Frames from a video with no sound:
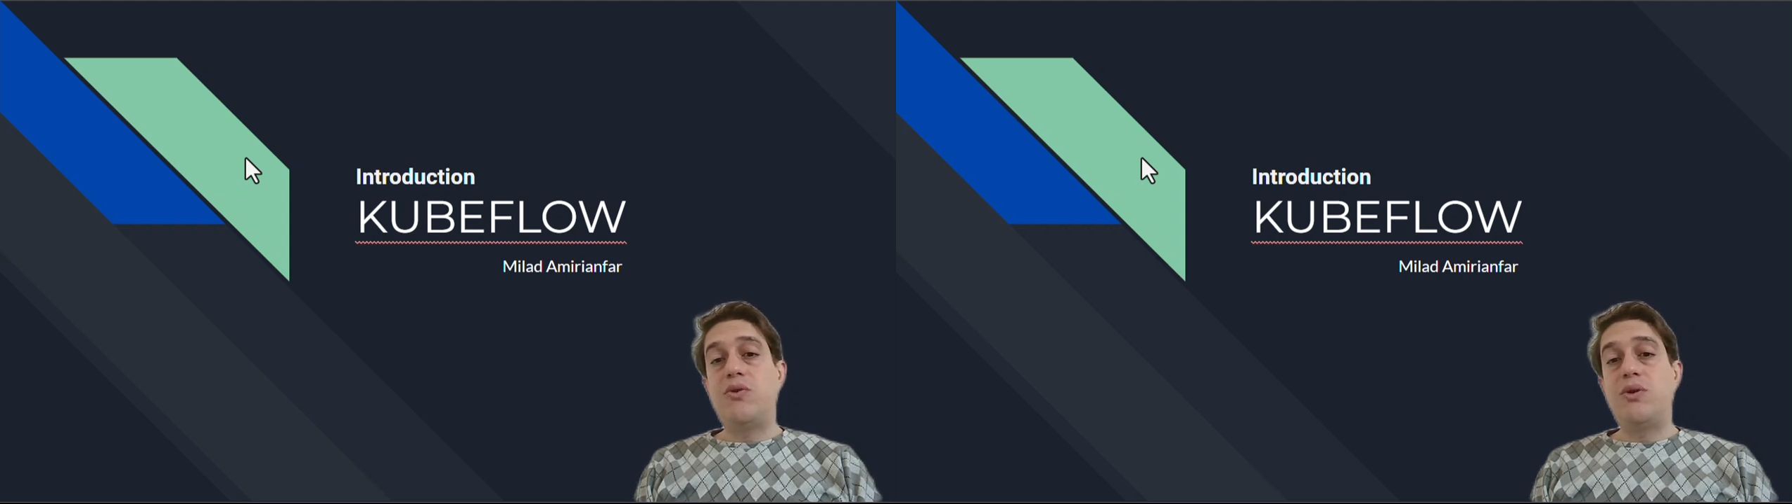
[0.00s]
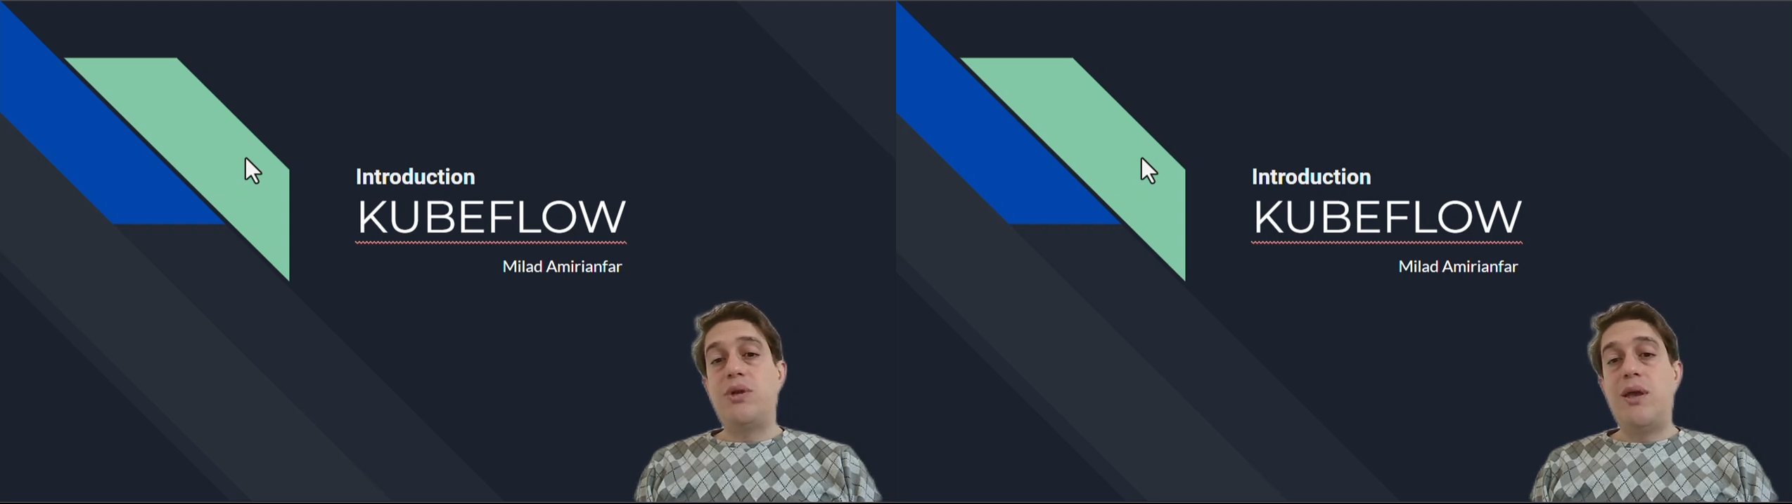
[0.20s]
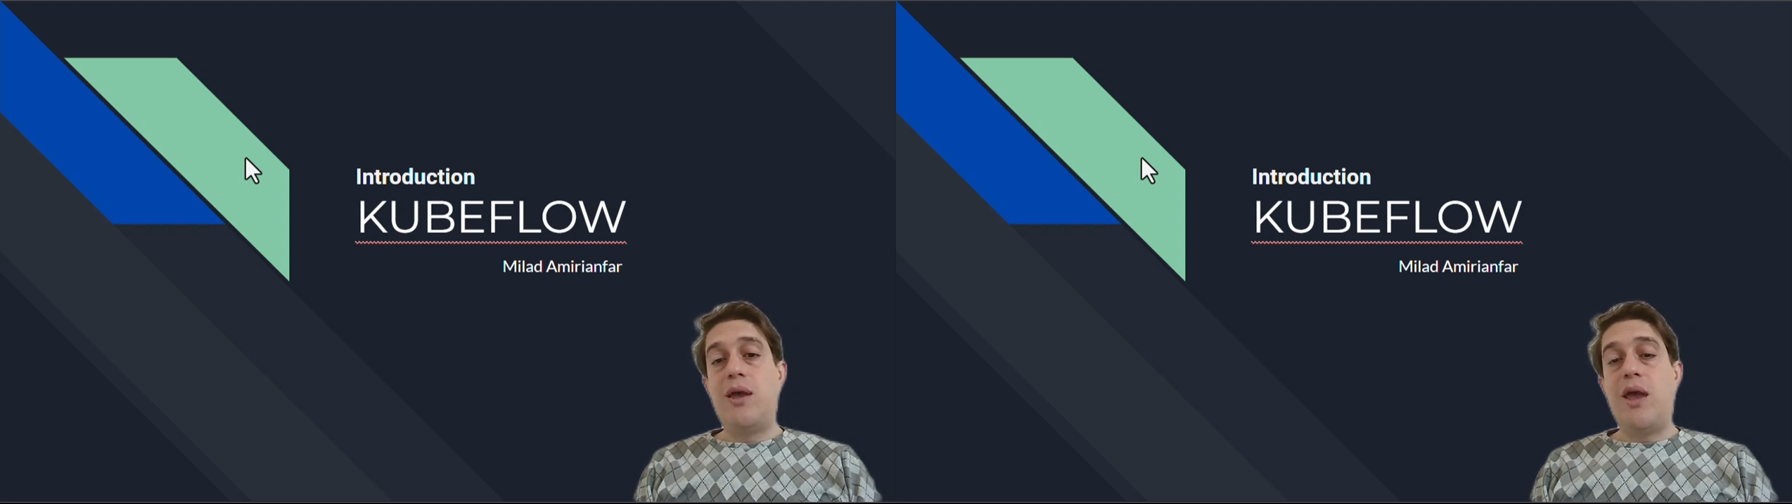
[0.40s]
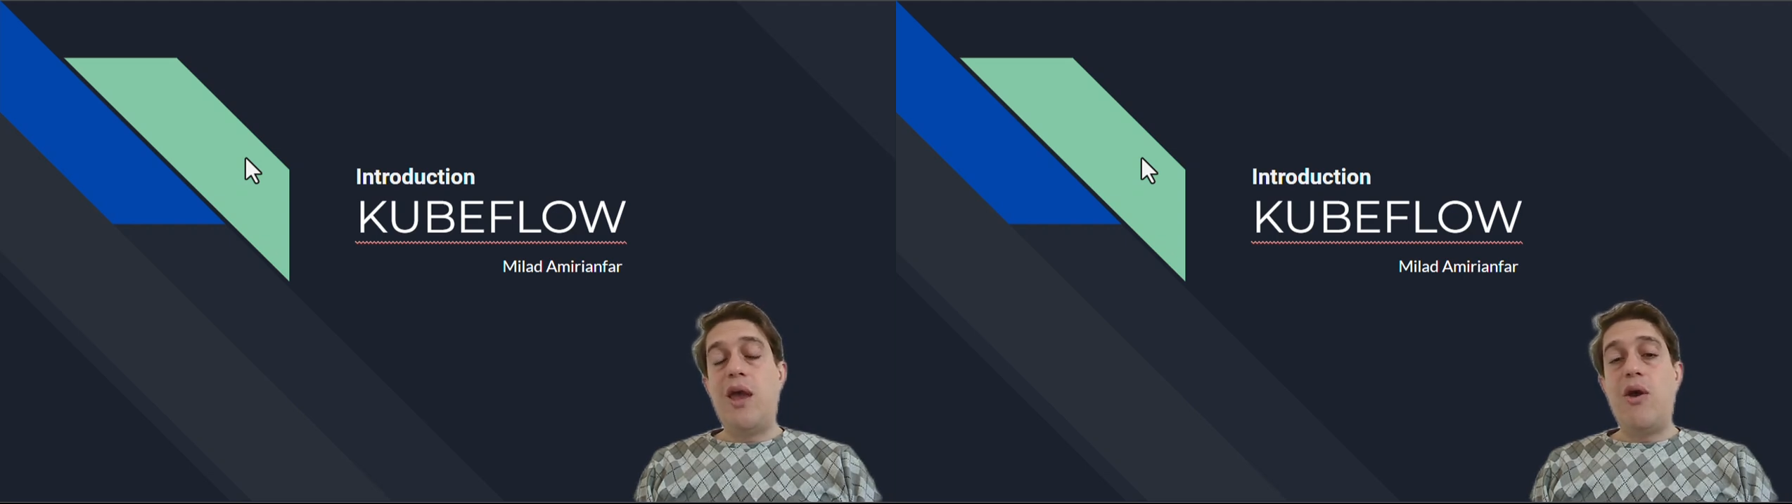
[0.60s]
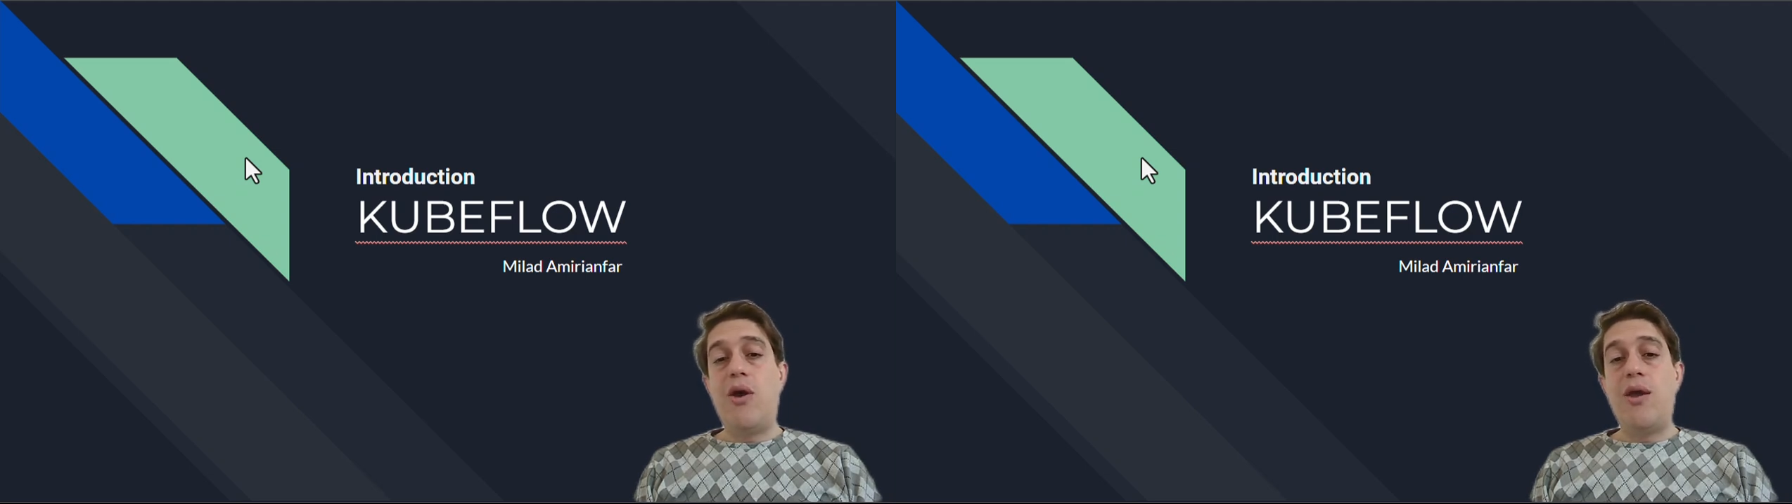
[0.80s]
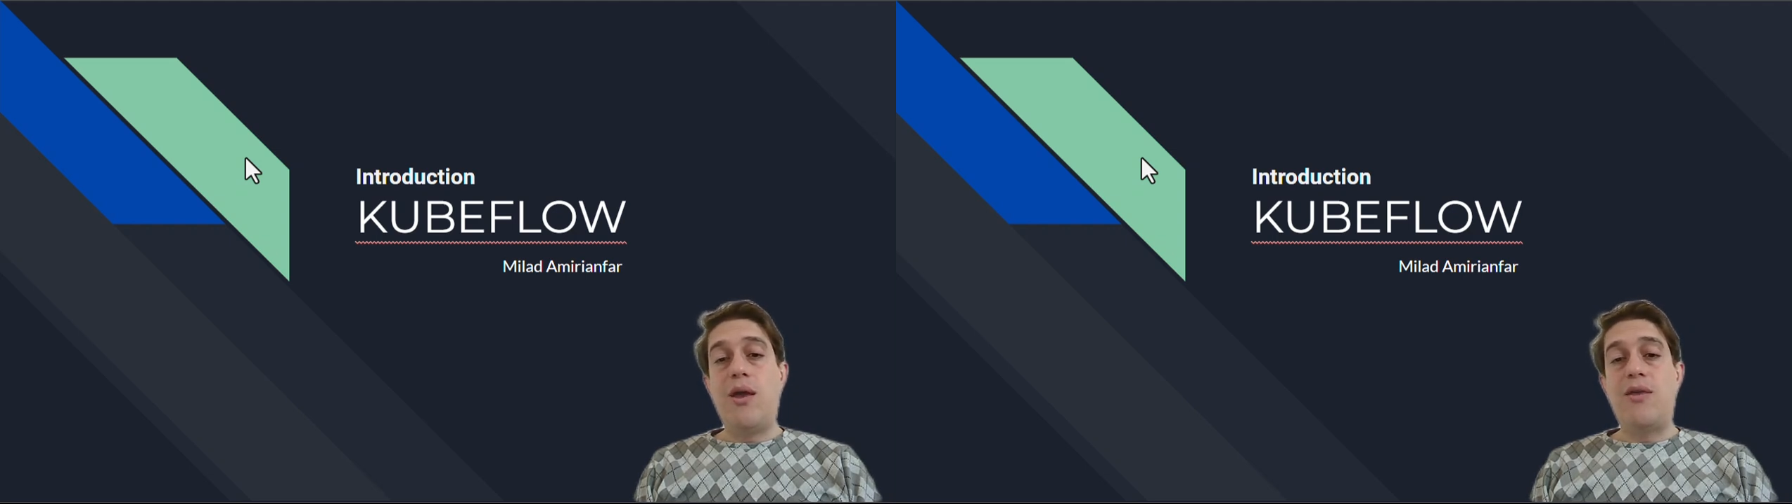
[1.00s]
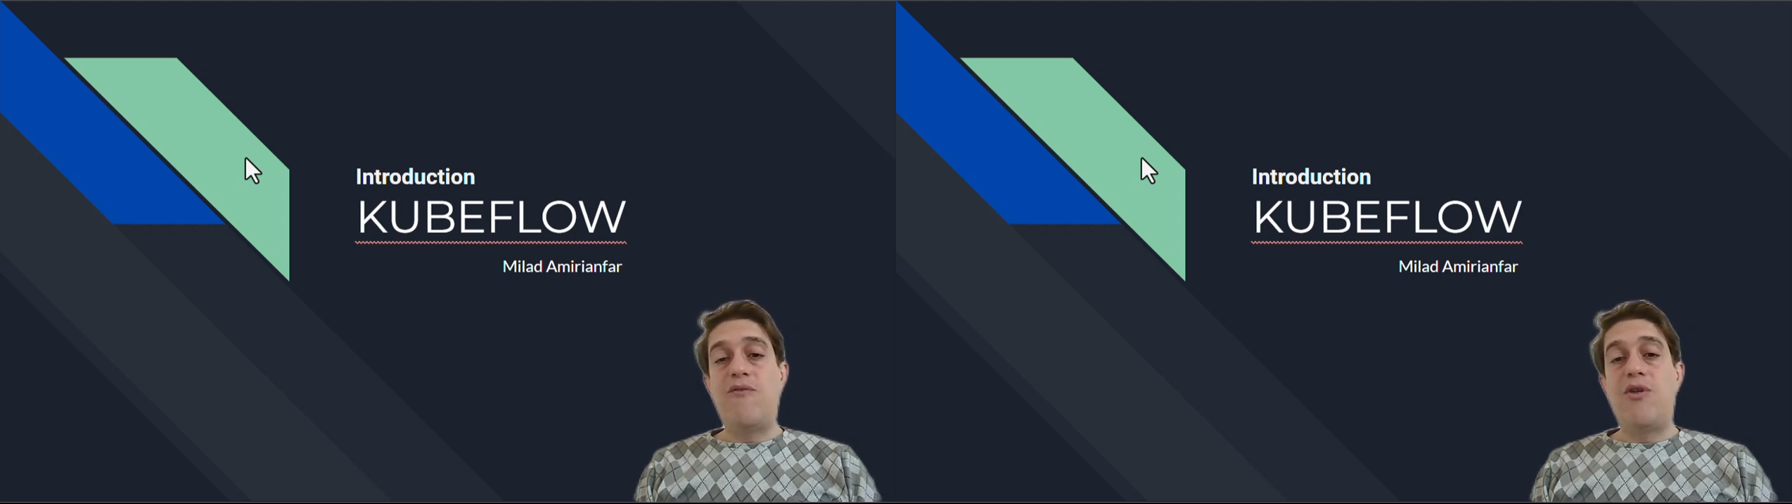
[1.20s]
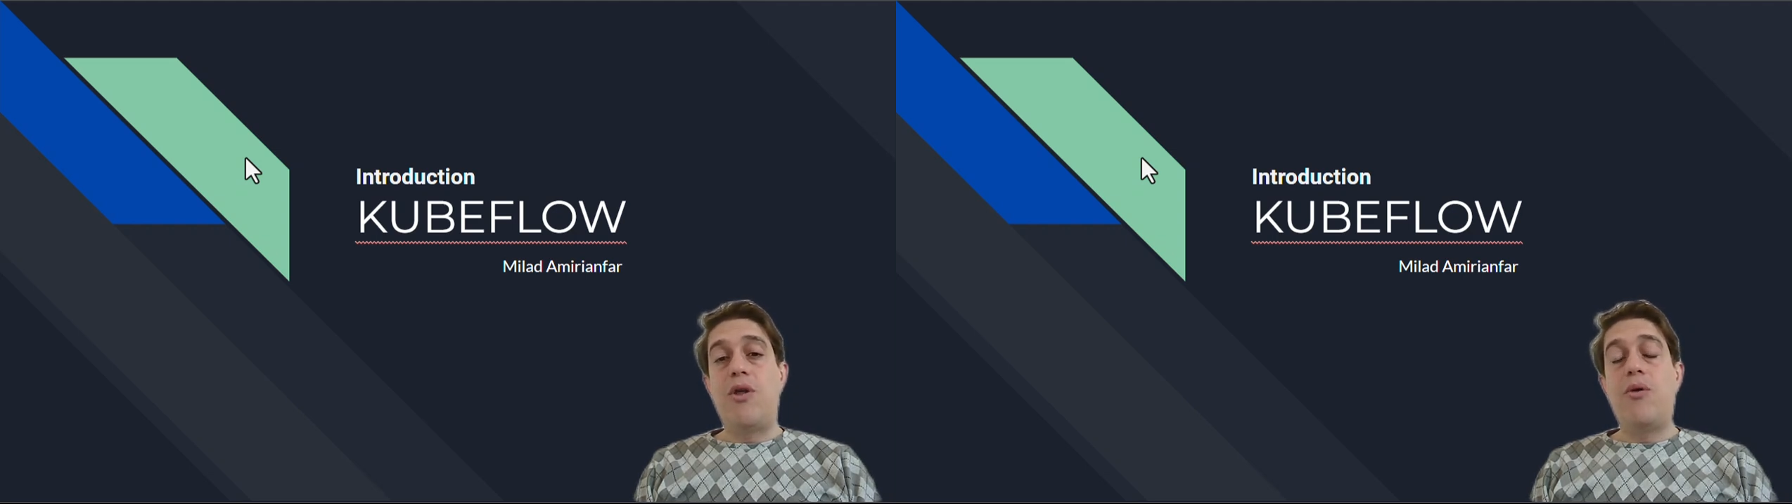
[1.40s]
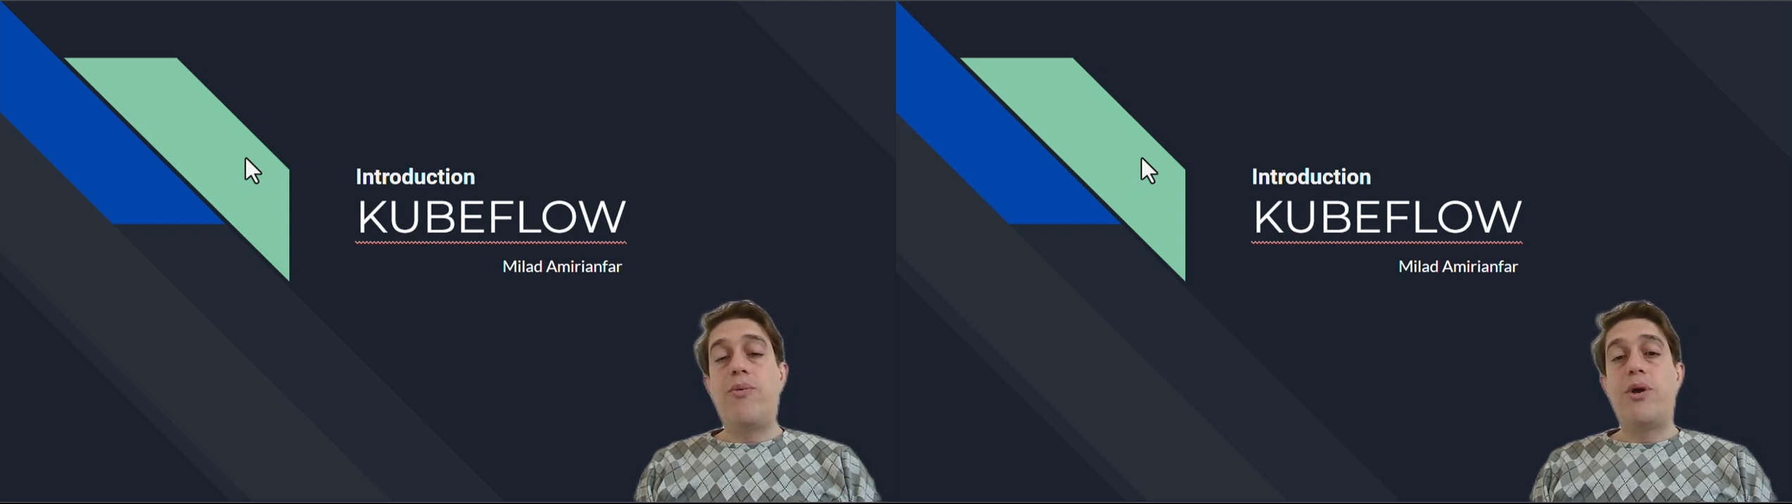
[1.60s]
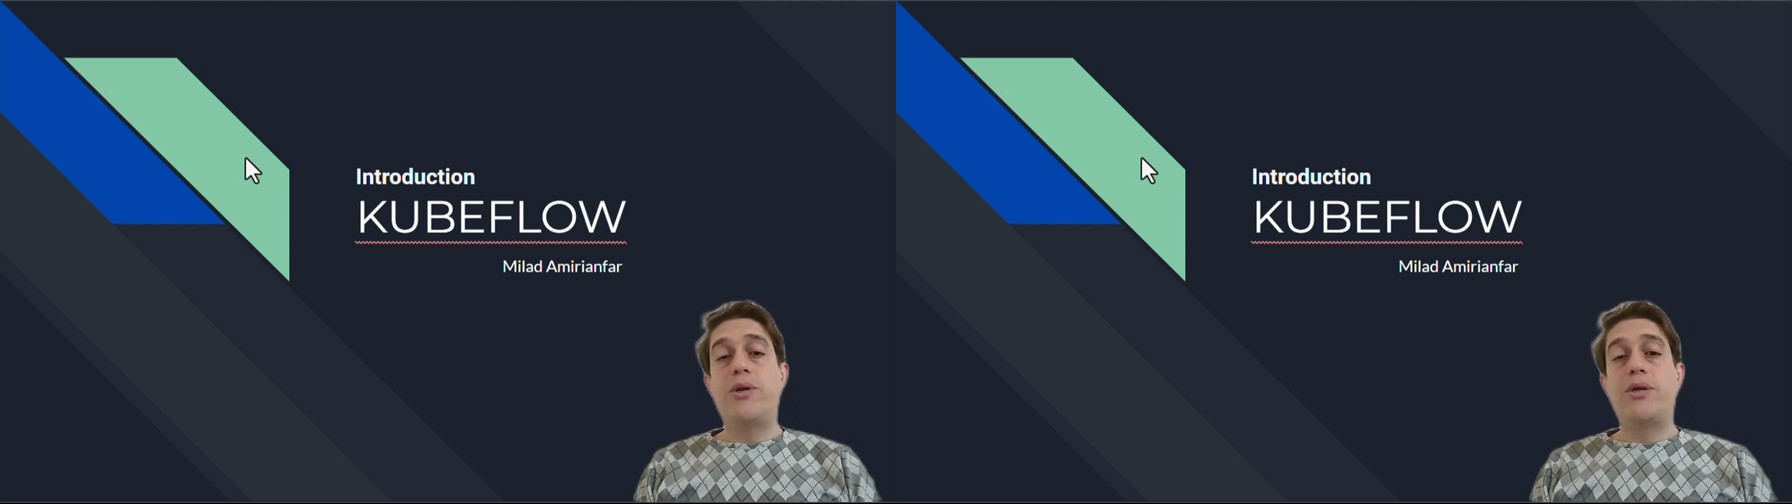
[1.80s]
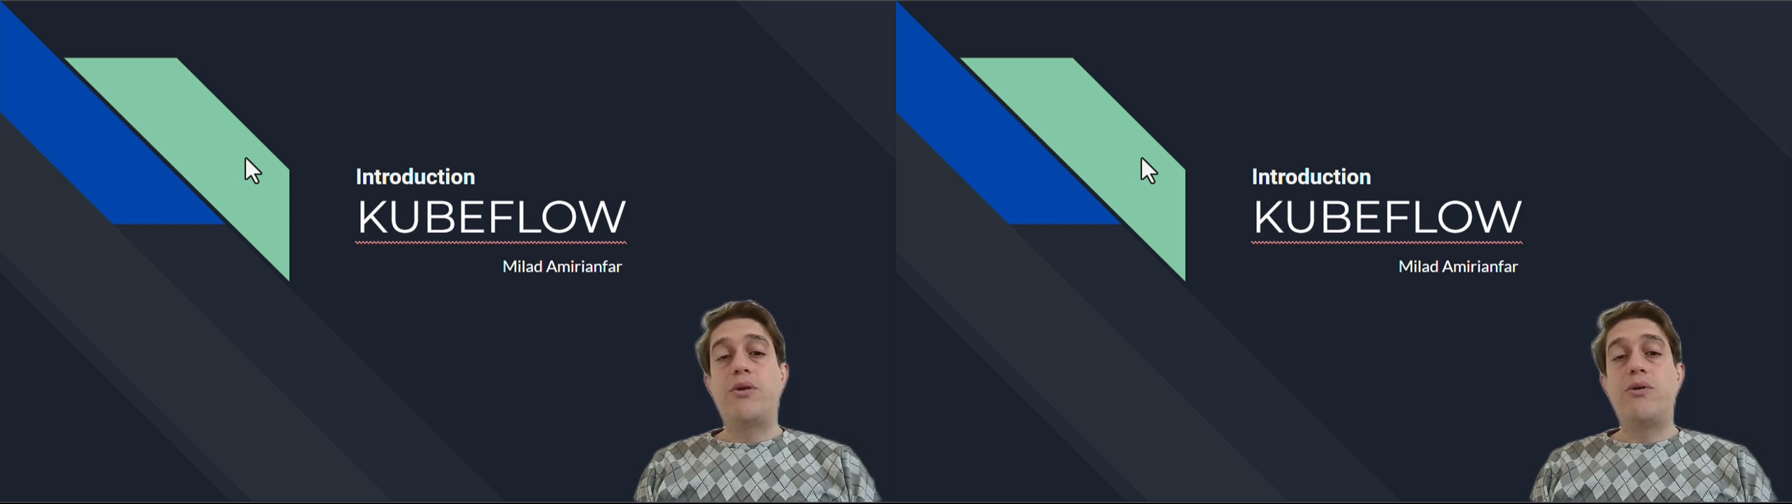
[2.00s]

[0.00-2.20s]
to the AI developers